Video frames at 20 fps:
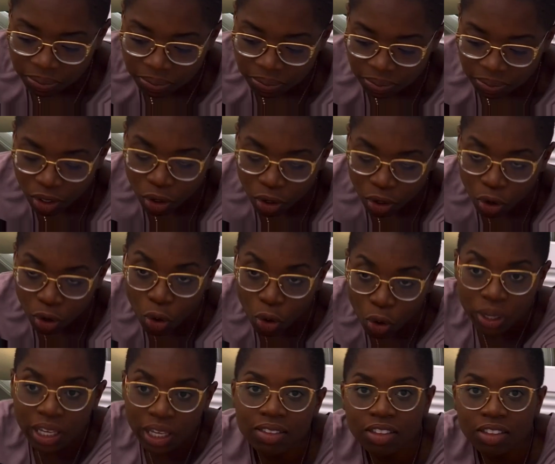Going
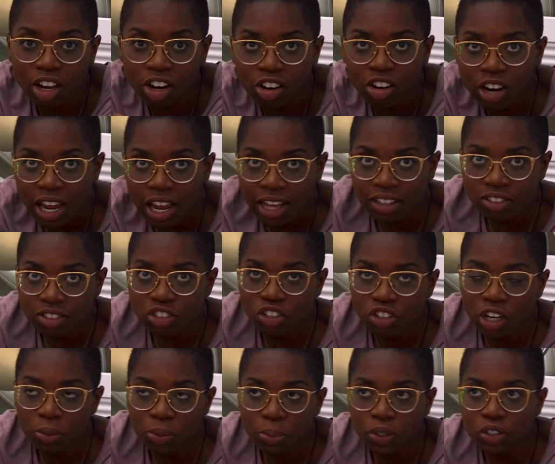in there and trying to
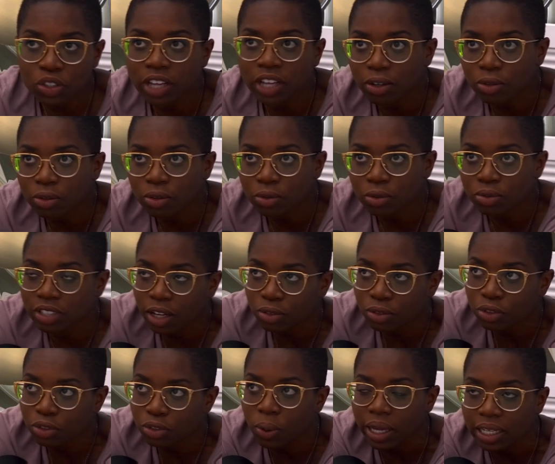put dial down
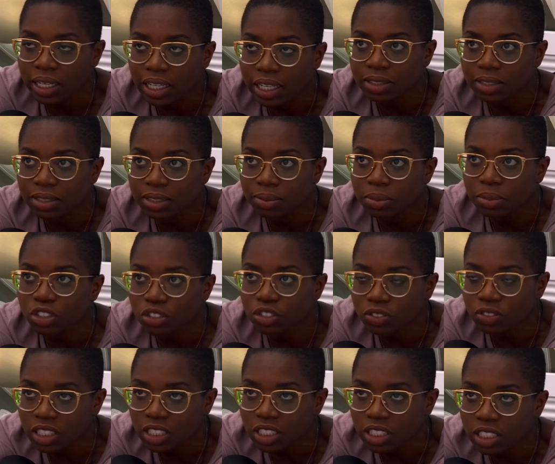to Ika and Dimitri
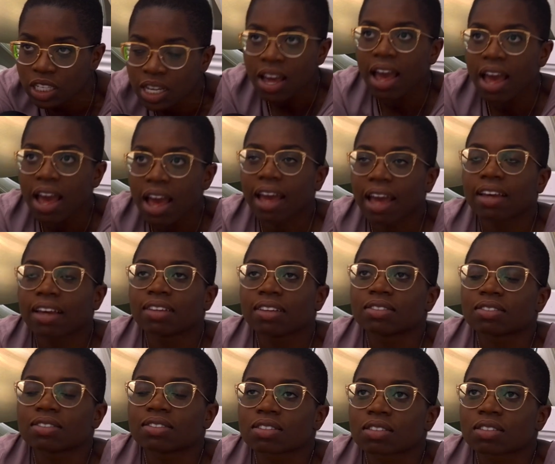and,
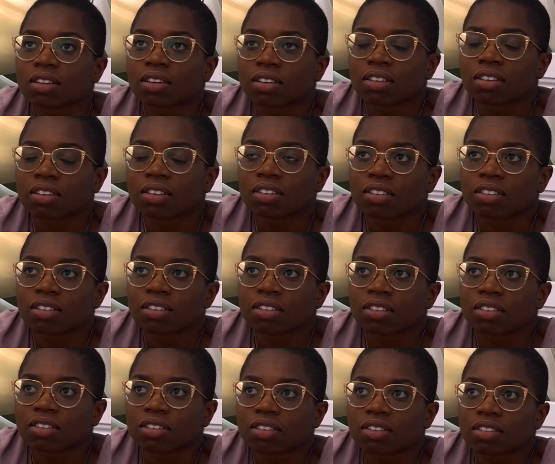
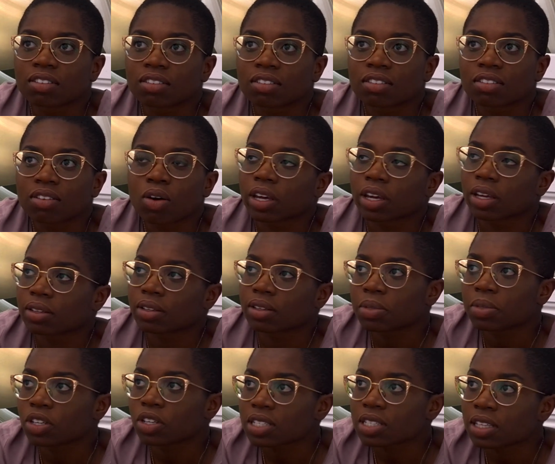okay, let me
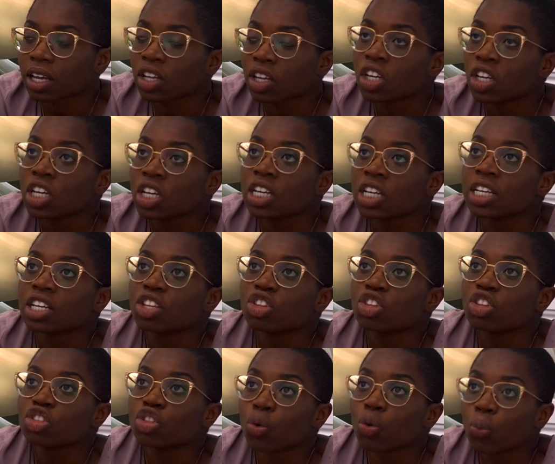not say that.
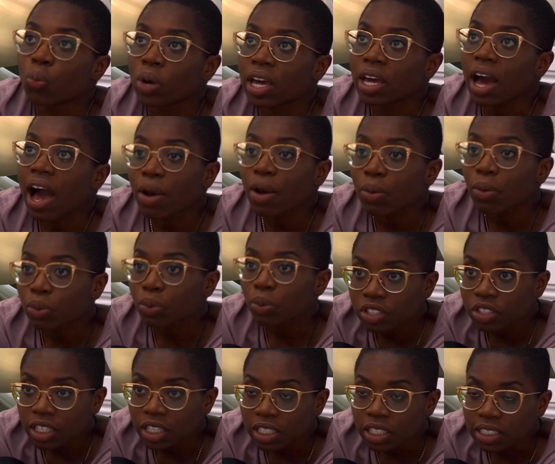The way I would have
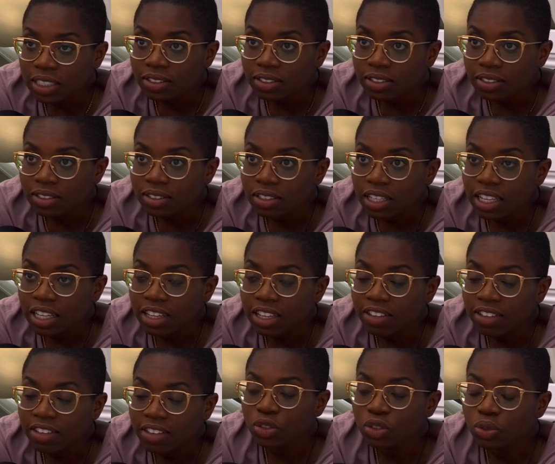done it if I
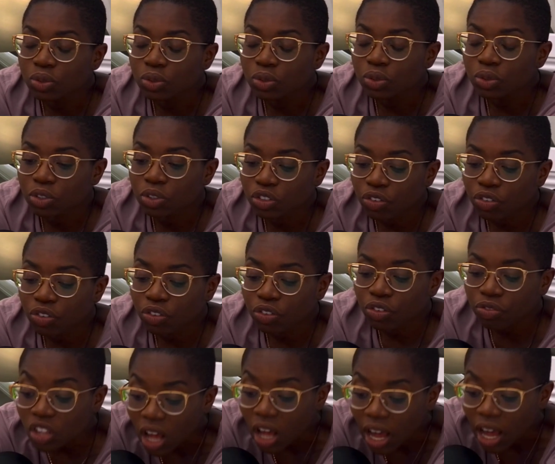knew that there was a
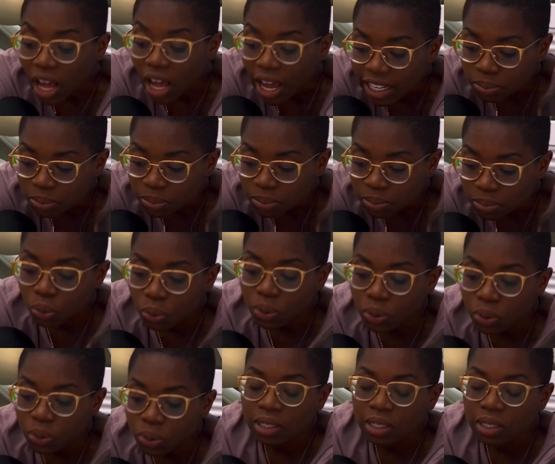line between